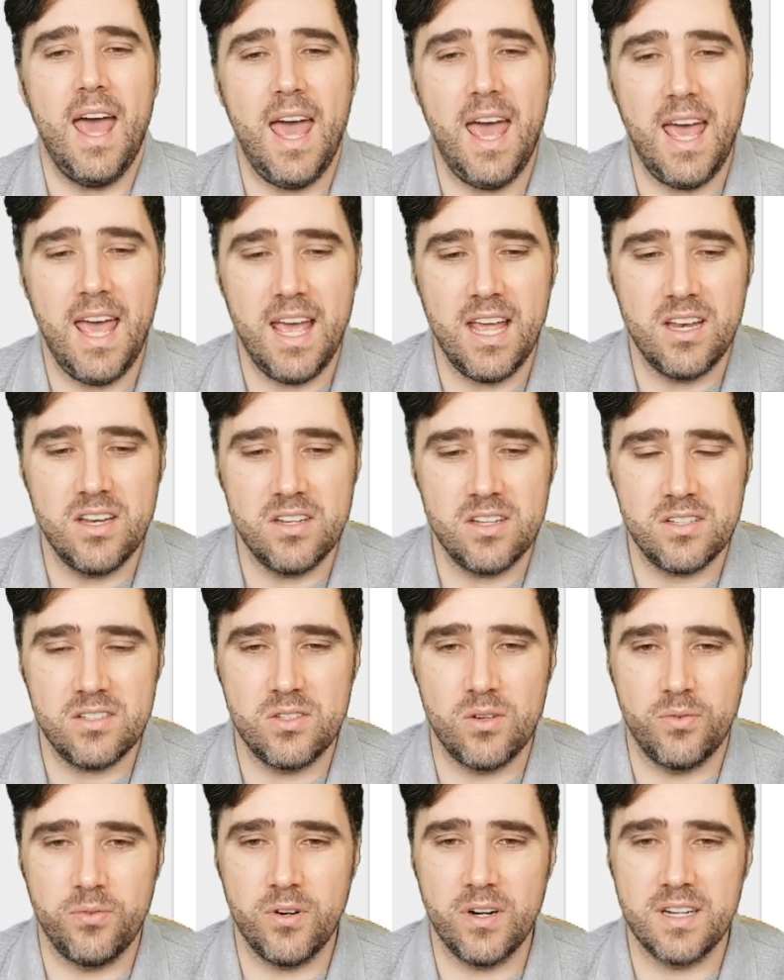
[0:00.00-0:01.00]
And
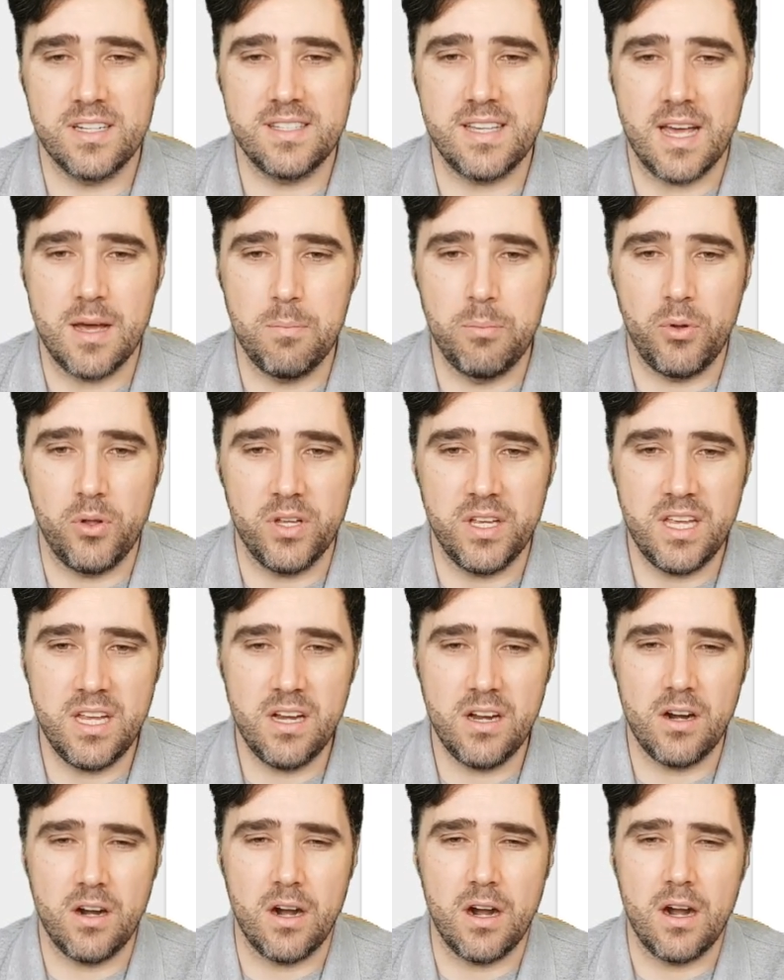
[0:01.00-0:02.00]
so, for example,
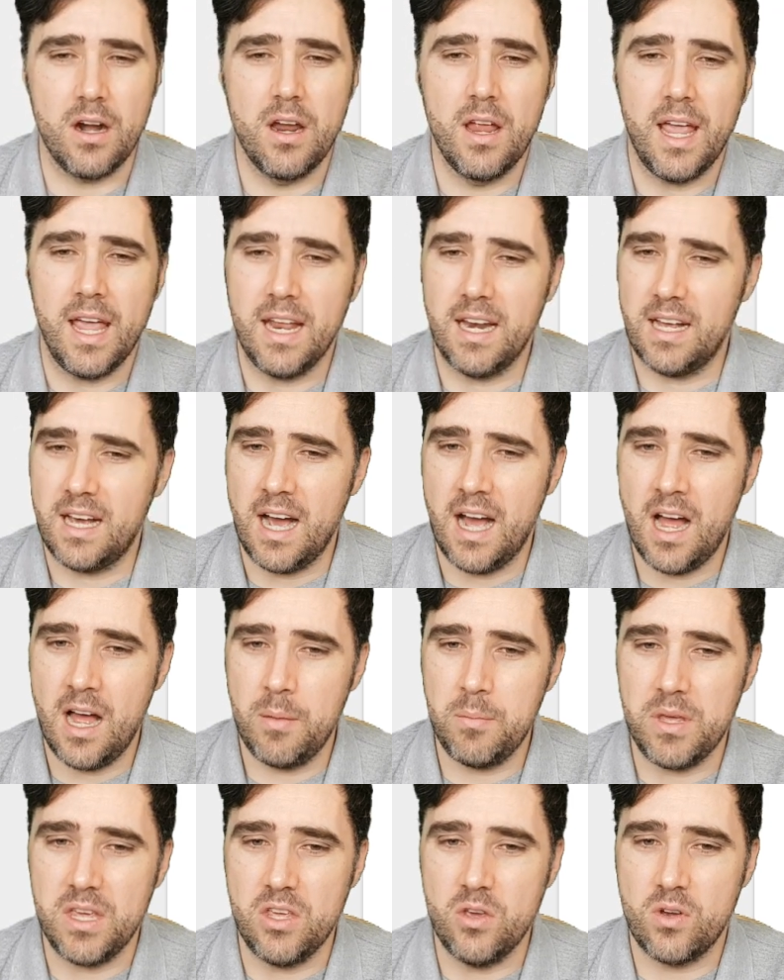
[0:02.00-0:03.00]
here in
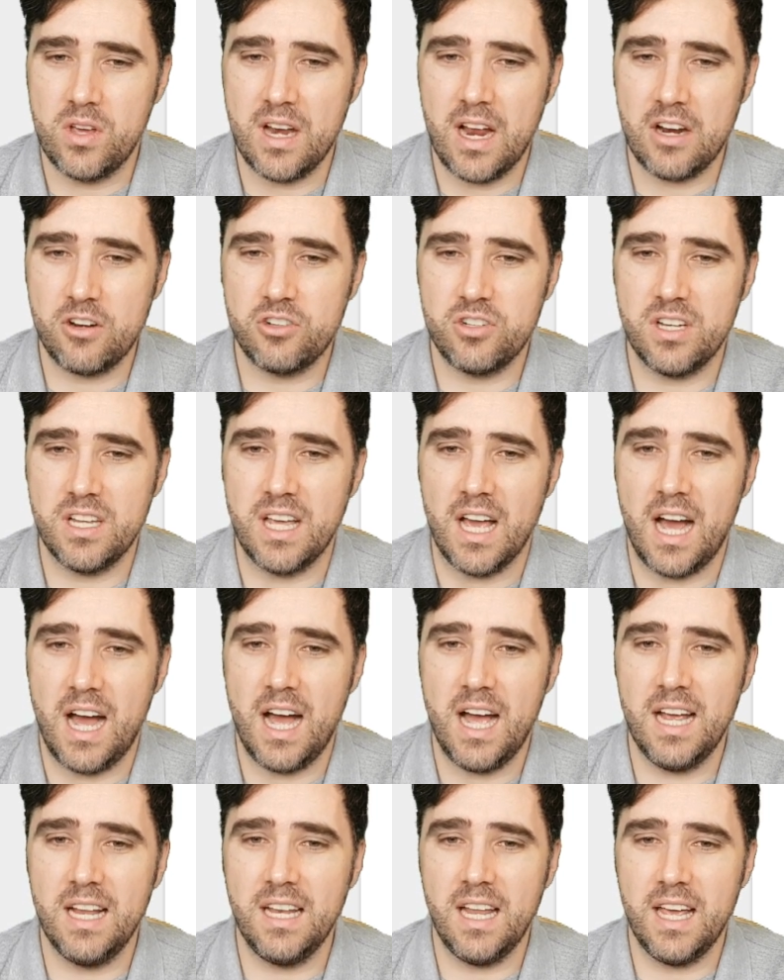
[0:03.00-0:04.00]
Kami, you can actually
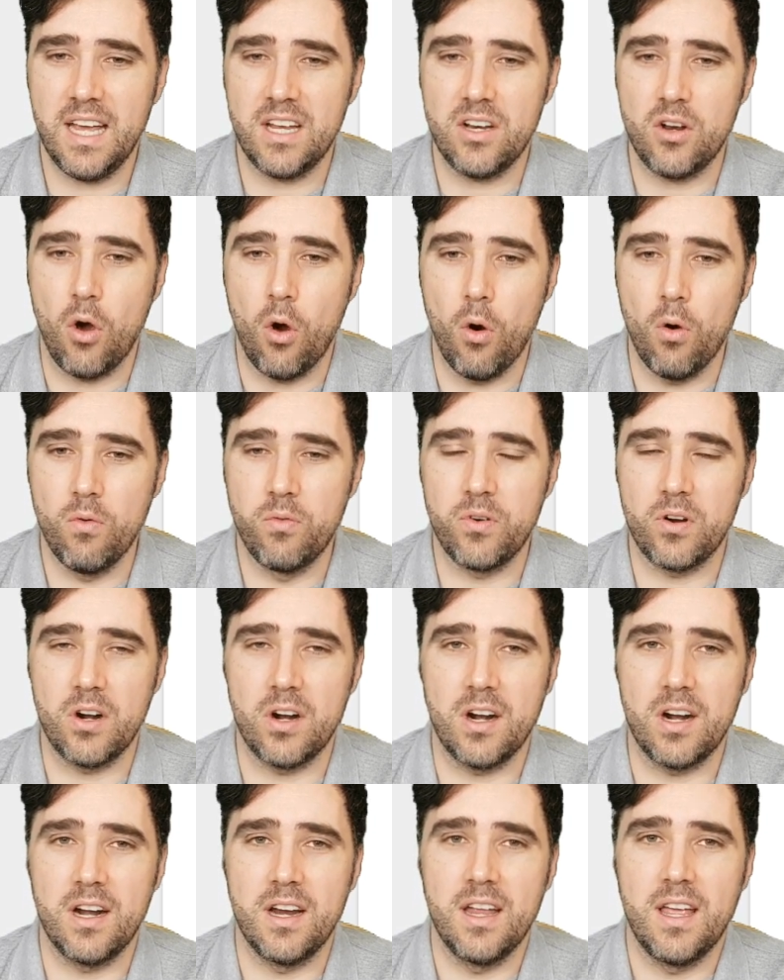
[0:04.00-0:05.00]
highlight
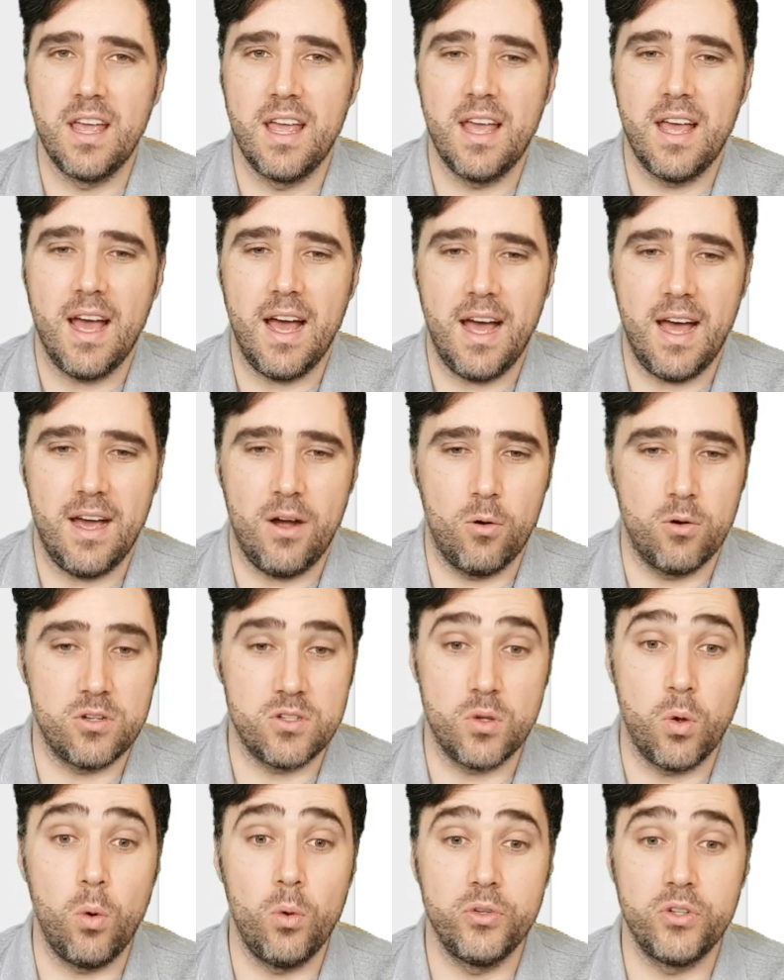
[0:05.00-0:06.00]
over or
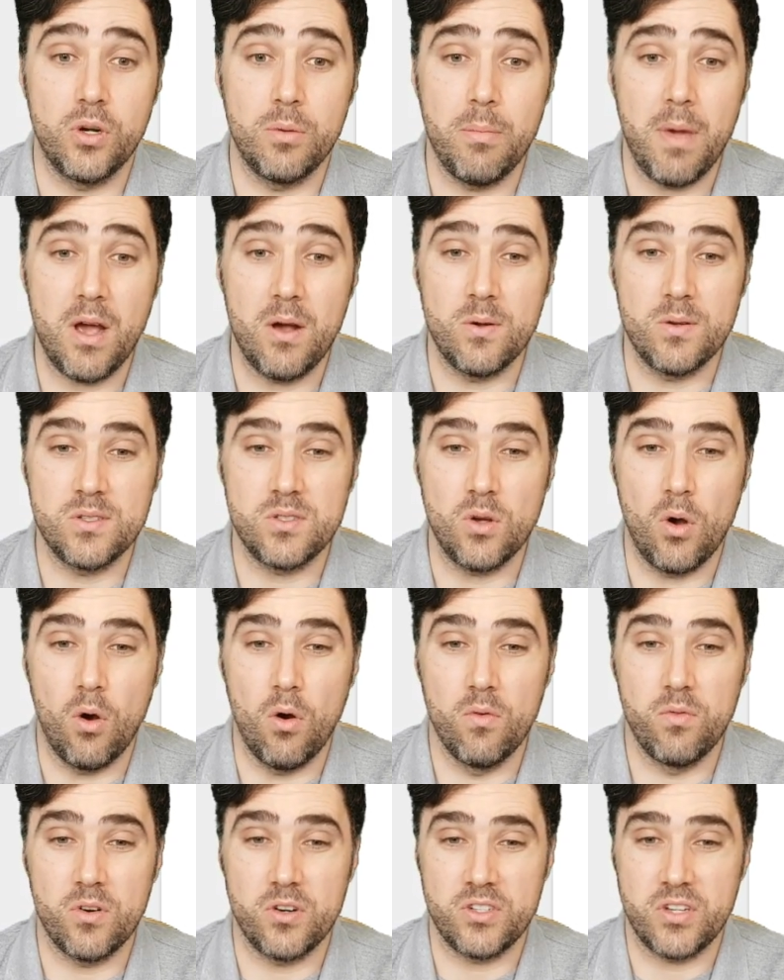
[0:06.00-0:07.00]
just hold your mouse
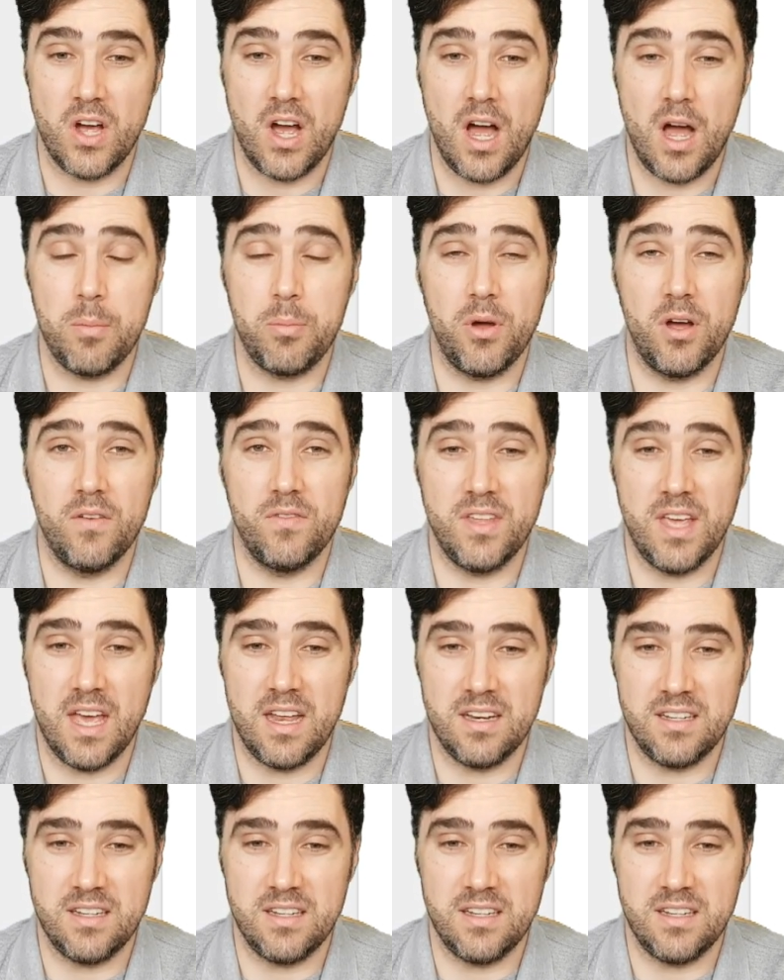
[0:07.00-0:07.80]
over top of the